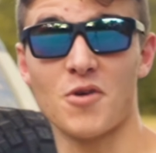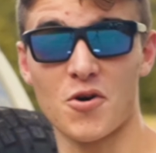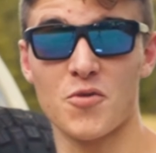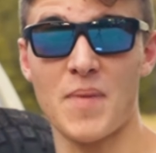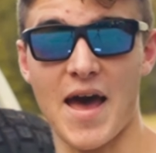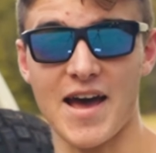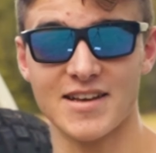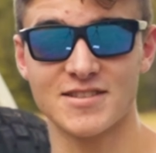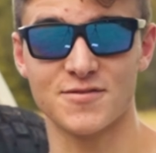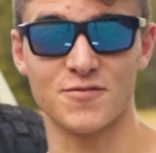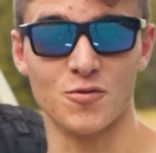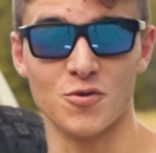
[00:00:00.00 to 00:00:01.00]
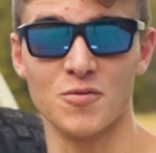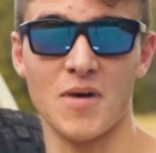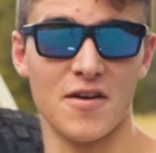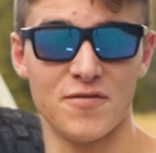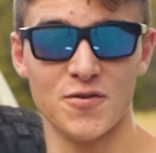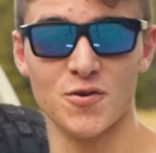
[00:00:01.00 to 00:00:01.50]
Rotopax for
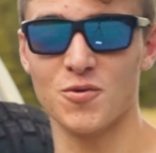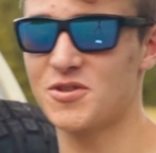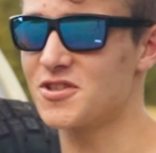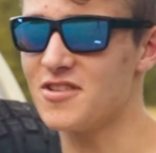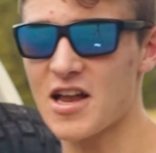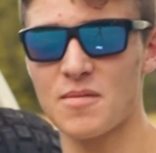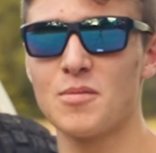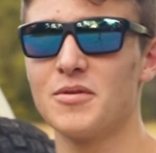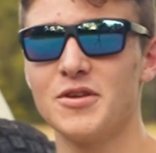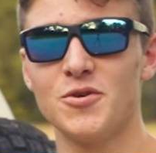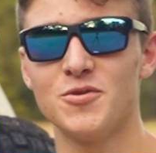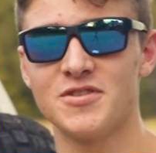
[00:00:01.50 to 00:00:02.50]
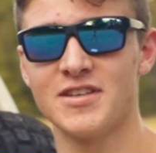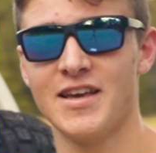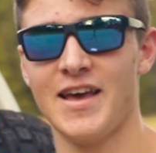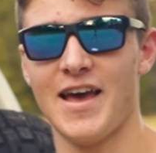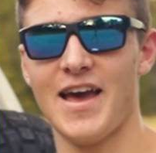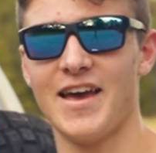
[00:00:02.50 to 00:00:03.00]
my fuel, which a lot of people use,
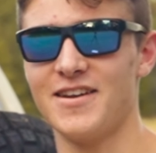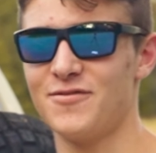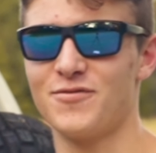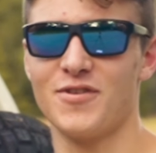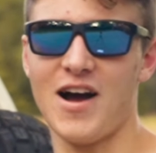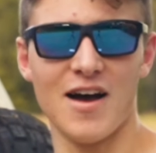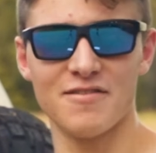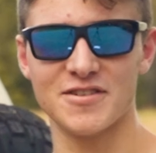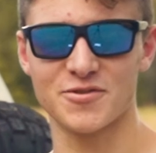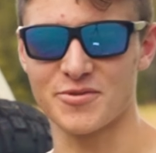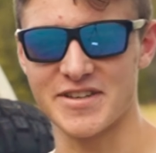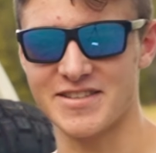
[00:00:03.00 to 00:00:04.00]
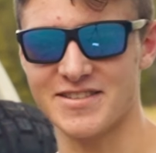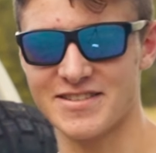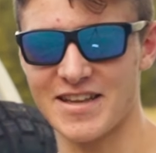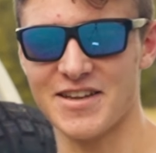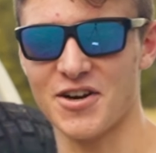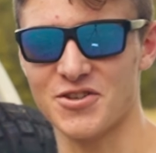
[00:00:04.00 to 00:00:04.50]
and for obvious reasons,
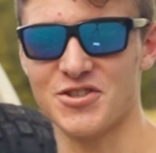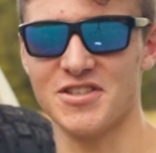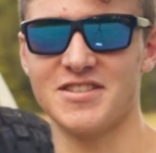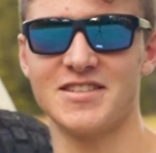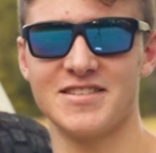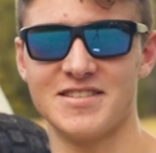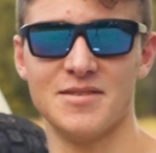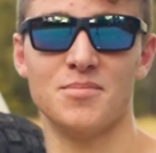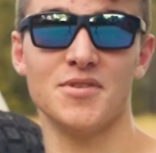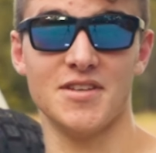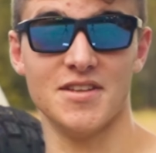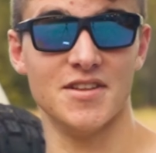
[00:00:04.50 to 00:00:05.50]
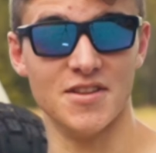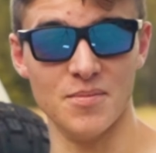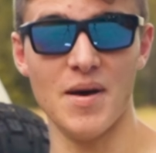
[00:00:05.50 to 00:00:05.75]
they are just simply the